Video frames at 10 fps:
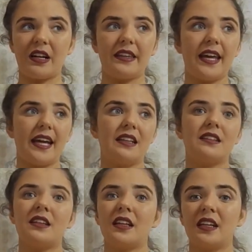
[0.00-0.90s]
and then
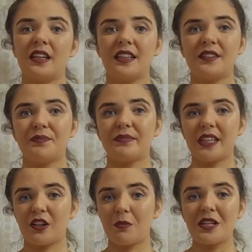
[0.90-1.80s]

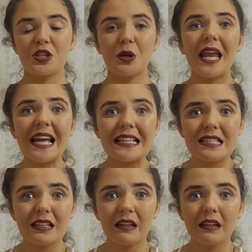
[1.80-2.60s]
it could be too late.